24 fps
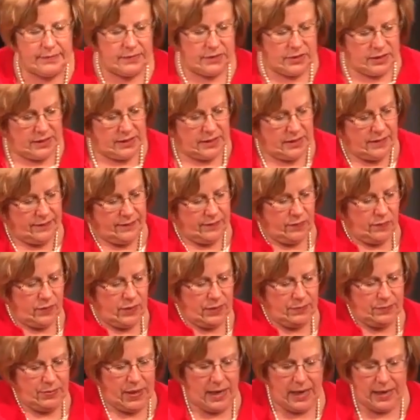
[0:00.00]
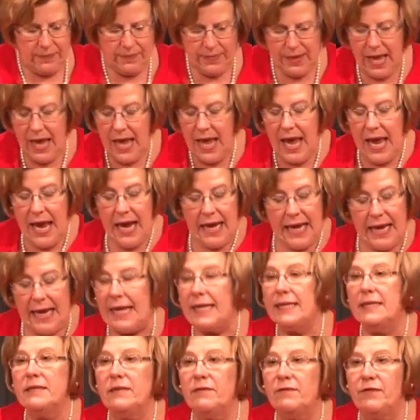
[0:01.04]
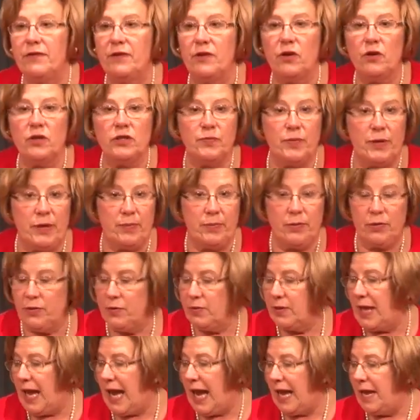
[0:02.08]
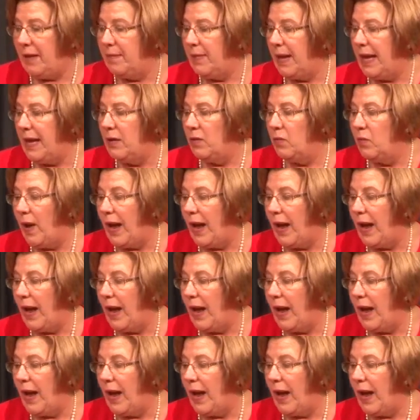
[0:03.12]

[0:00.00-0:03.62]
Just love the white pine. And for those people who came and